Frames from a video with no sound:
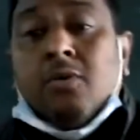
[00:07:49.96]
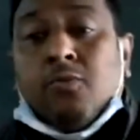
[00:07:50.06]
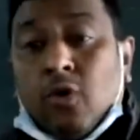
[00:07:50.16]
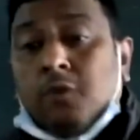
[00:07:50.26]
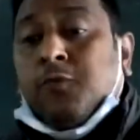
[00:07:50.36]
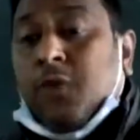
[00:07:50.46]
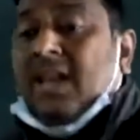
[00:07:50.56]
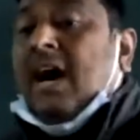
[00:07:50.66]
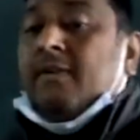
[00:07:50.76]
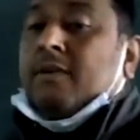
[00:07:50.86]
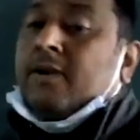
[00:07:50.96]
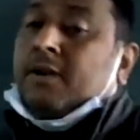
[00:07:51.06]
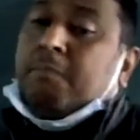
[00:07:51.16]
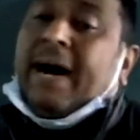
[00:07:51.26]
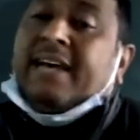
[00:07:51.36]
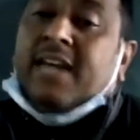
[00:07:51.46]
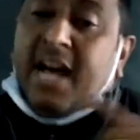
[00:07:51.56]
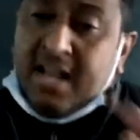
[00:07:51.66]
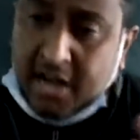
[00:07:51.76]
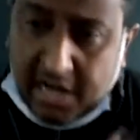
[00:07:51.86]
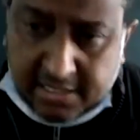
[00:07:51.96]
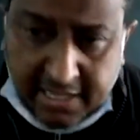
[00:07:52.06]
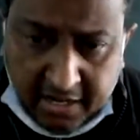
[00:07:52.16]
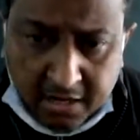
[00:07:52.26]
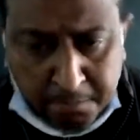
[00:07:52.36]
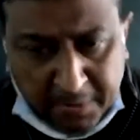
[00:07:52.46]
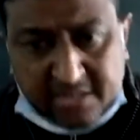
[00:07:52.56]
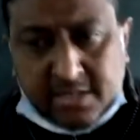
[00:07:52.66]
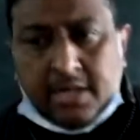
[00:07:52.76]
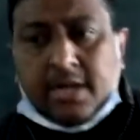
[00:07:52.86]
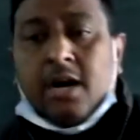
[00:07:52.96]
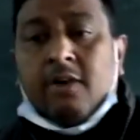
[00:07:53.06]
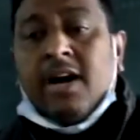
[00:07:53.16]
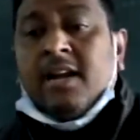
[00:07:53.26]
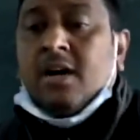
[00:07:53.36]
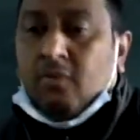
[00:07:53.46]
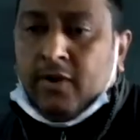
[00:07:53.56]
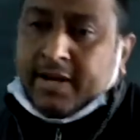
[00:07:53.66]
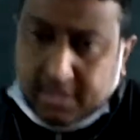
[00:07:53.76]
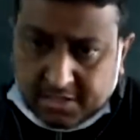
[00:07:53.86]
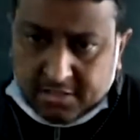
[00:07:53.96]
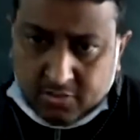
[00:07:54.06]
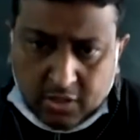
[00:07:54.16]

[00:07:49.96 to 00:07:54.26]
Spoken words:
fulfill our work by the other person or our workers.